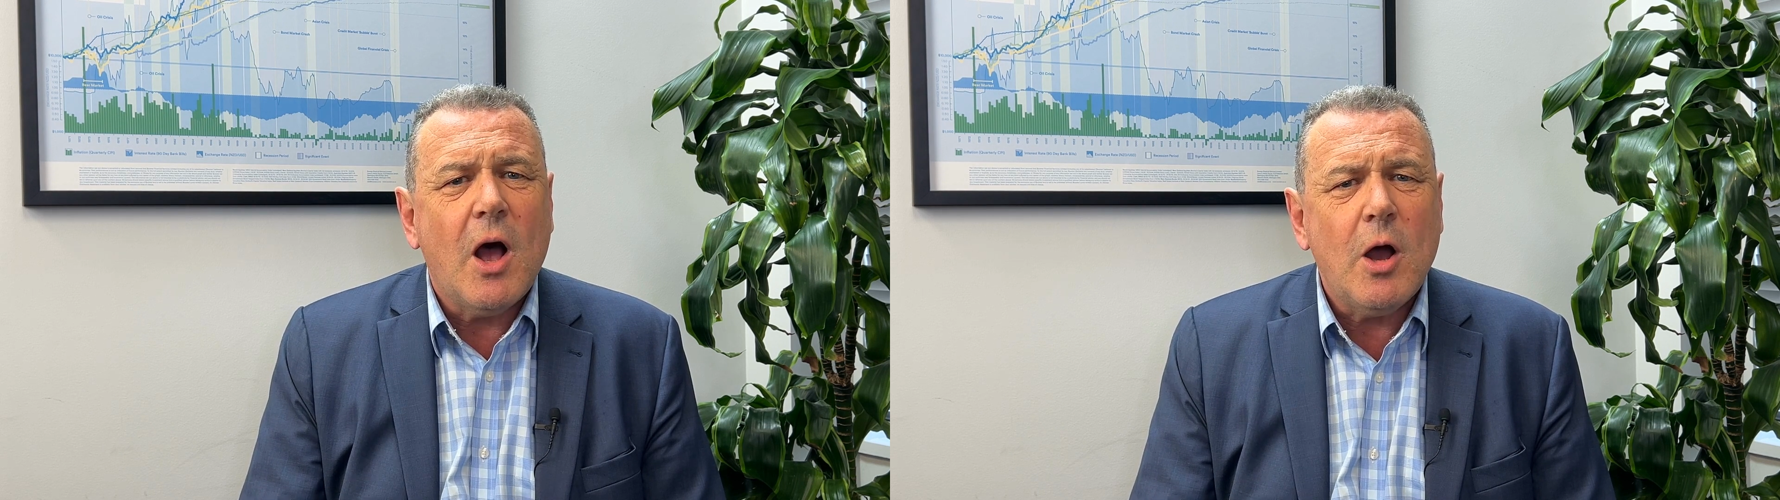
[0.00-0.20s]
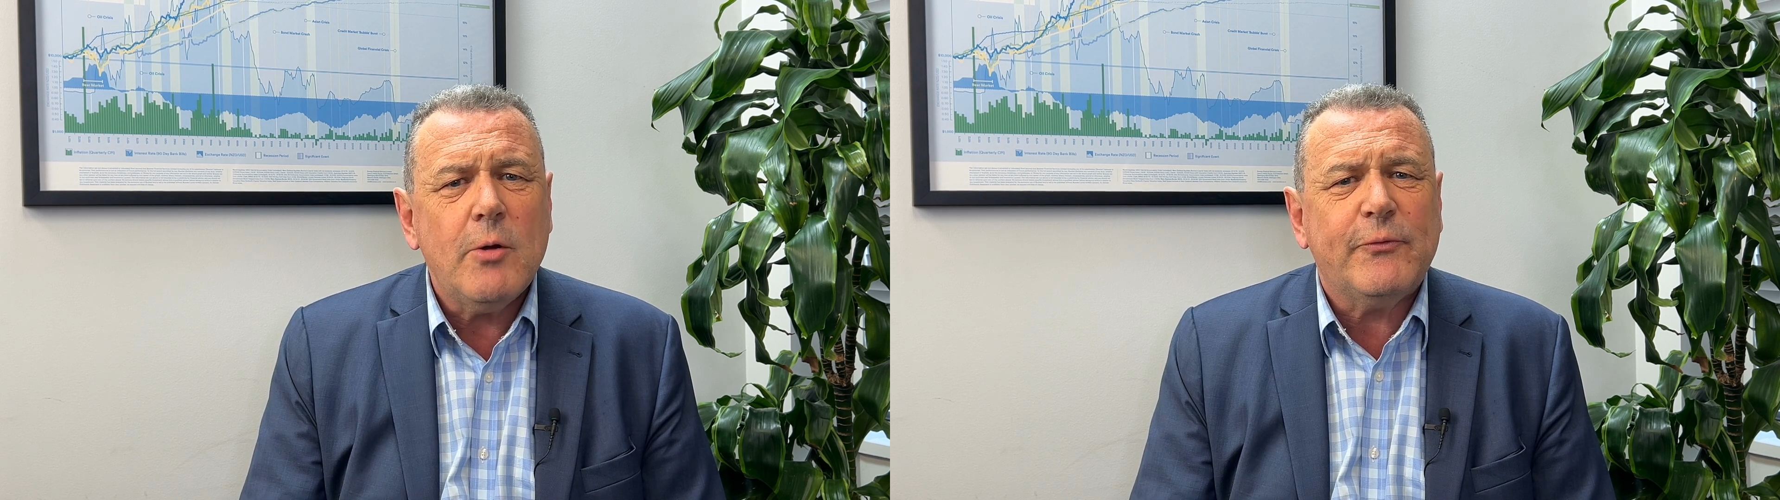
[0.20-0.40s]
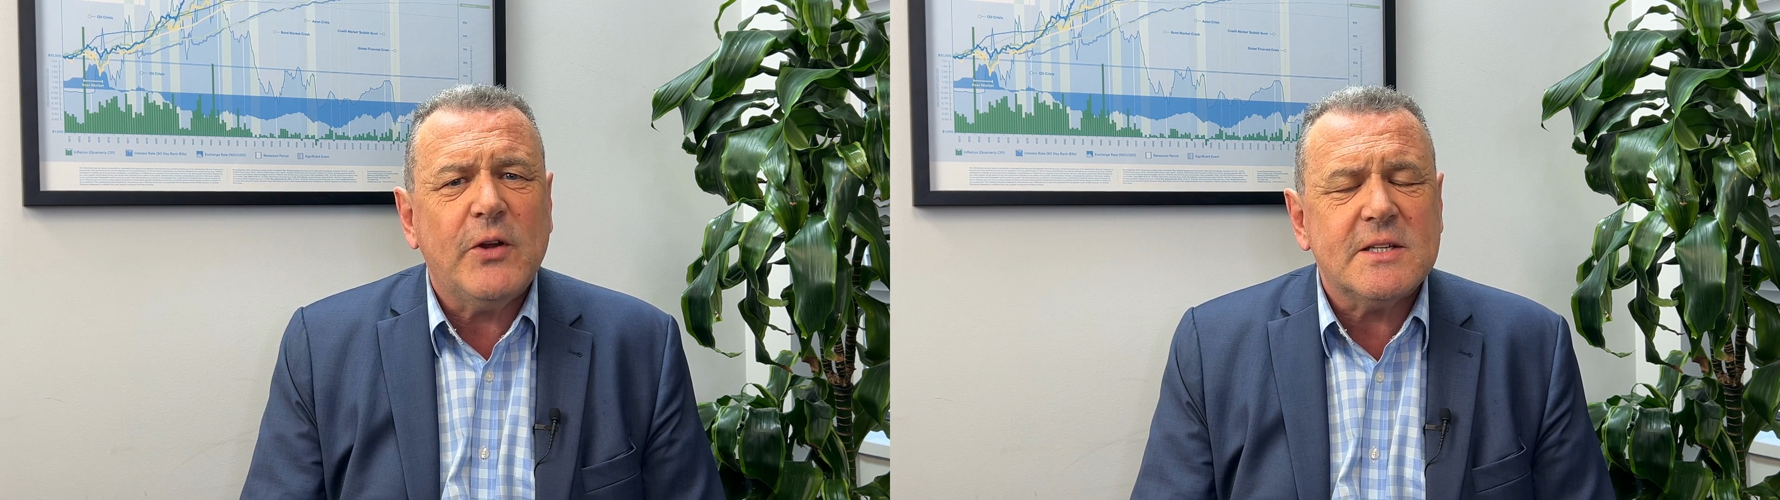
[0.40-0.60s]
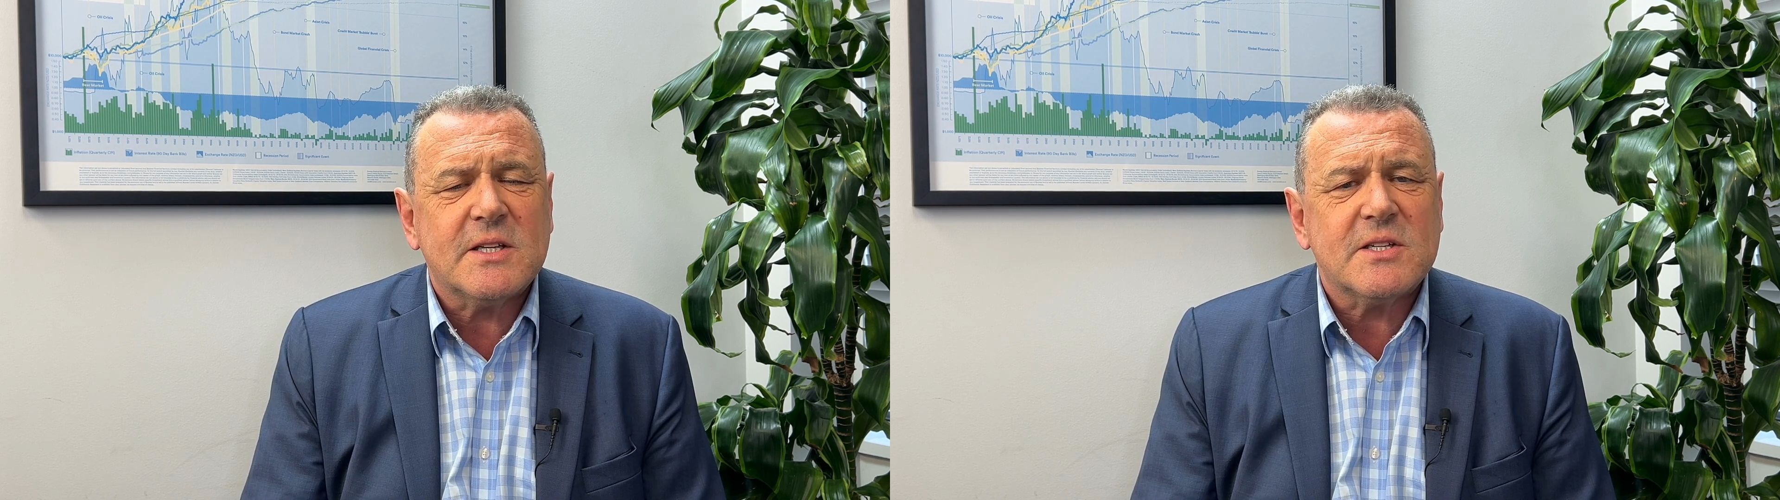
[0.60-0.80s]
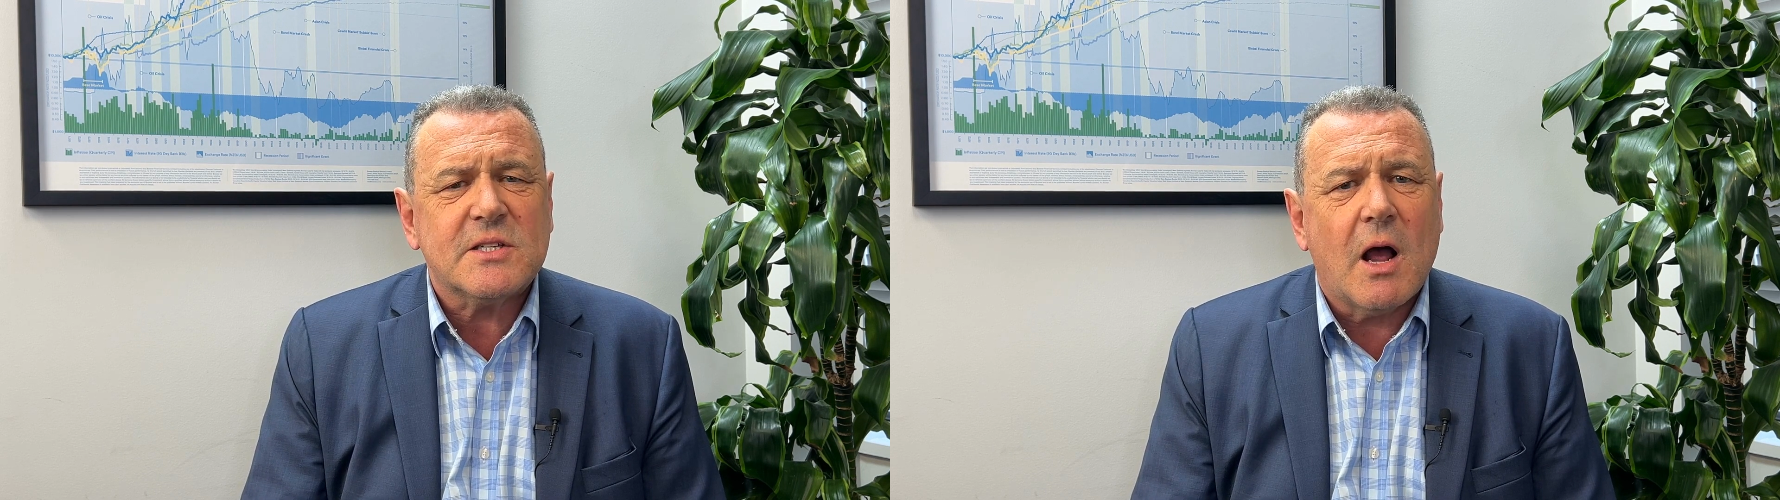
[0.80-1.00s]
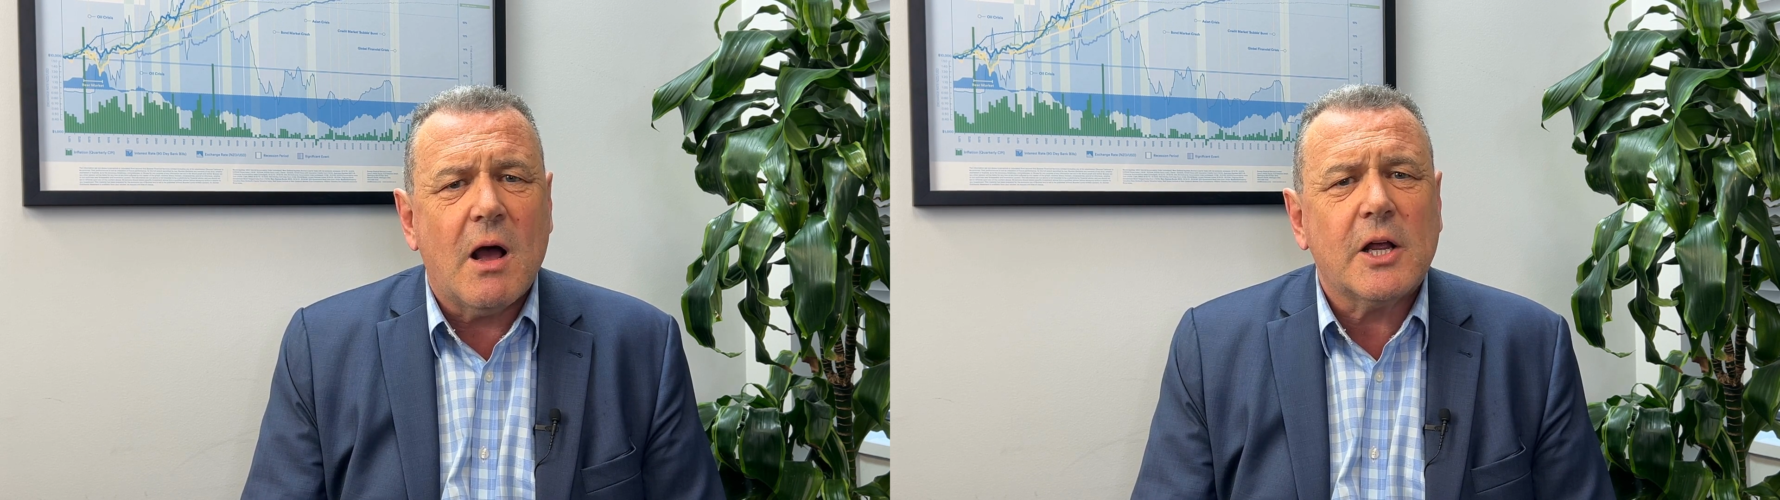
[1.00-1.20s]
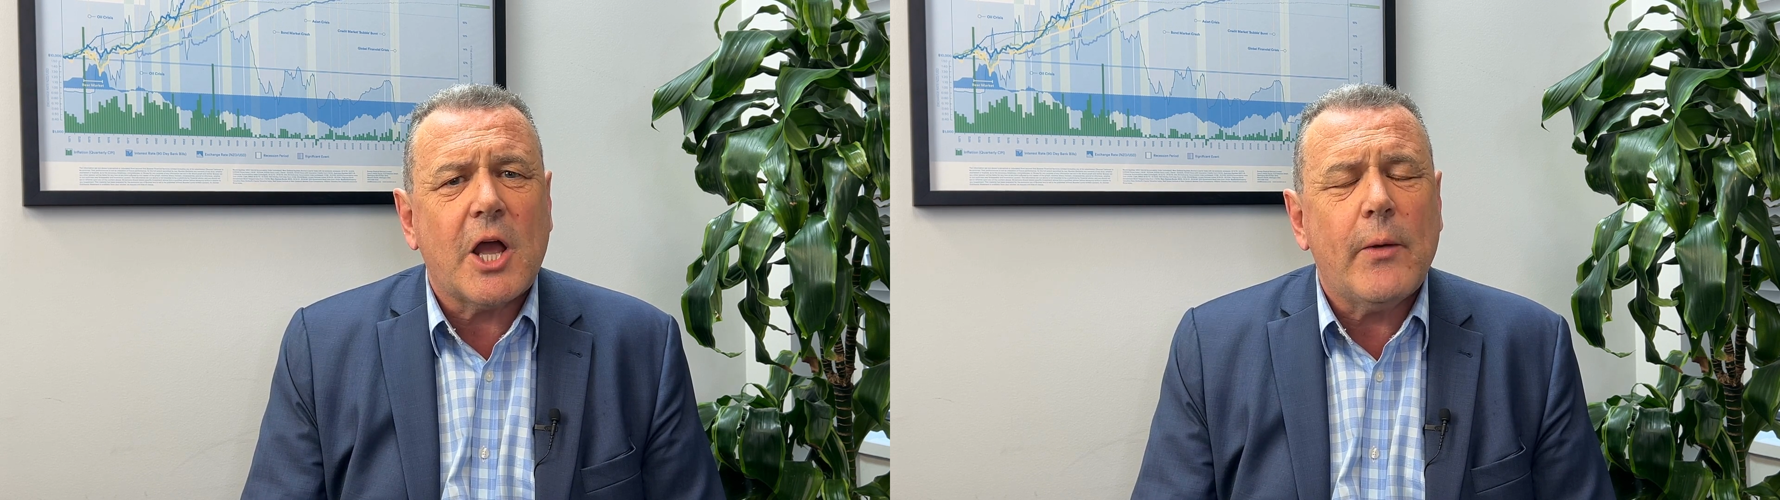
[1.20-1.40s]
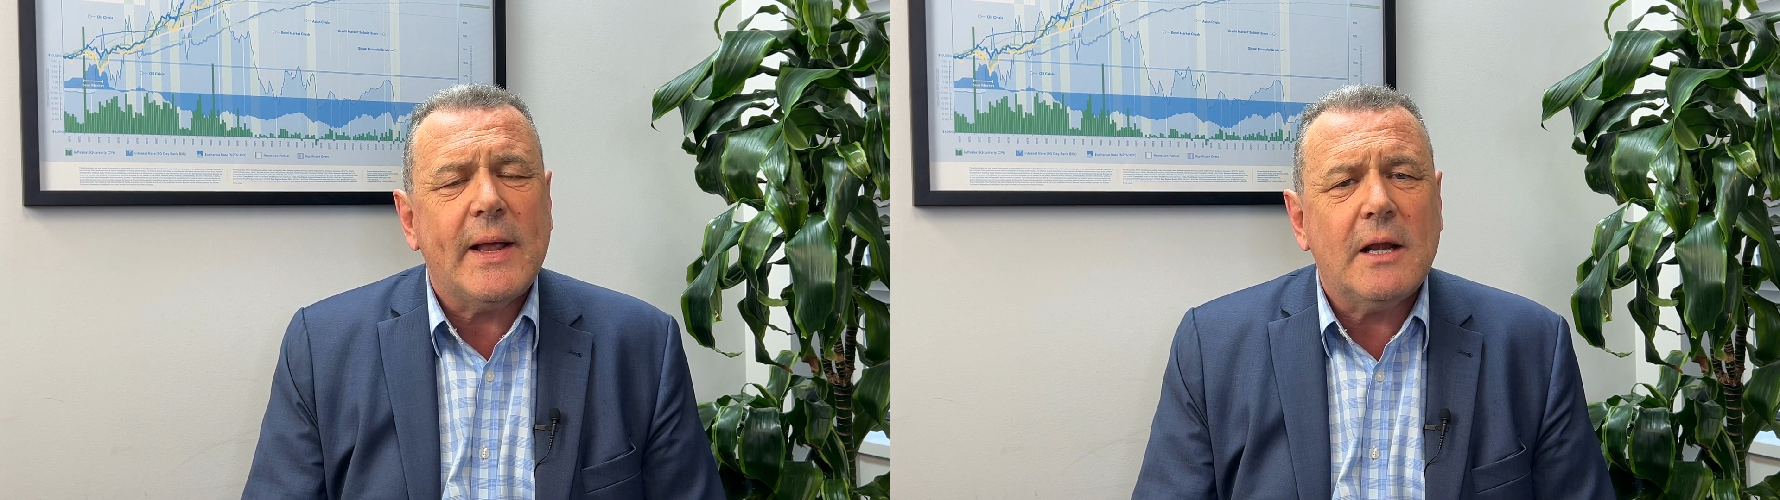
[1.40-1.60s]
hopefully to start
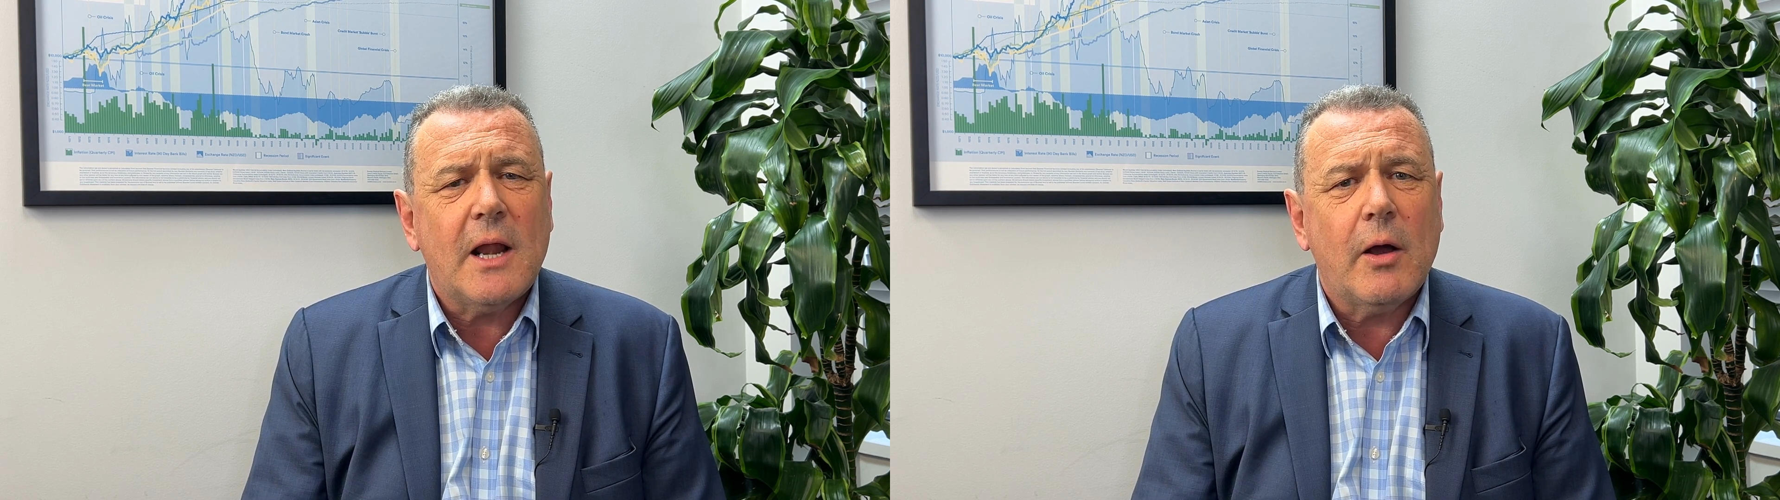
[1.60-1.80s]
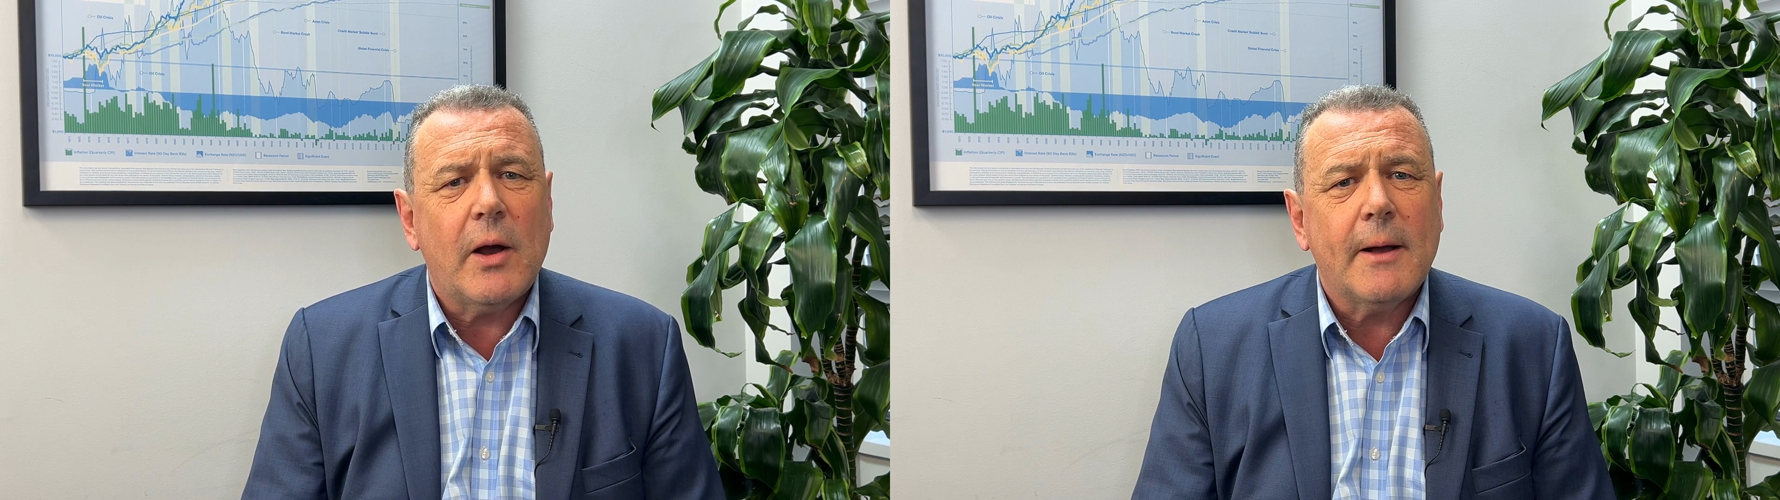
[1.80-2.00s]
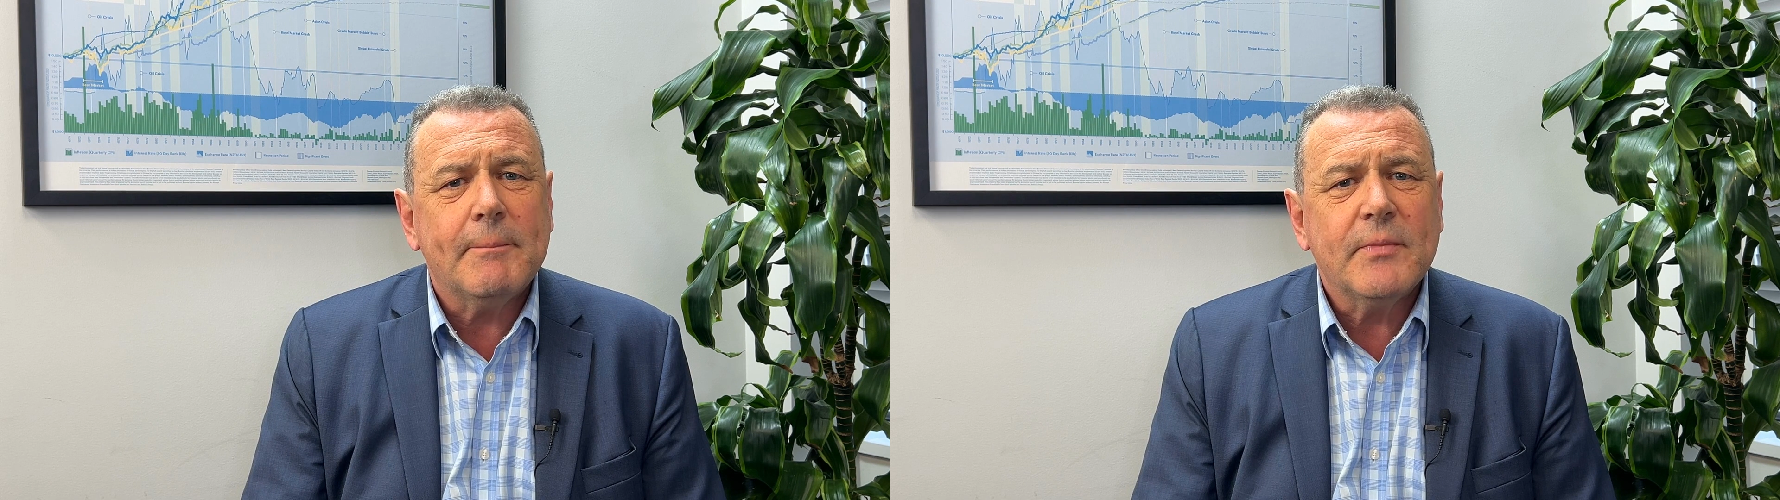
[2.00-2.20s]
going lower.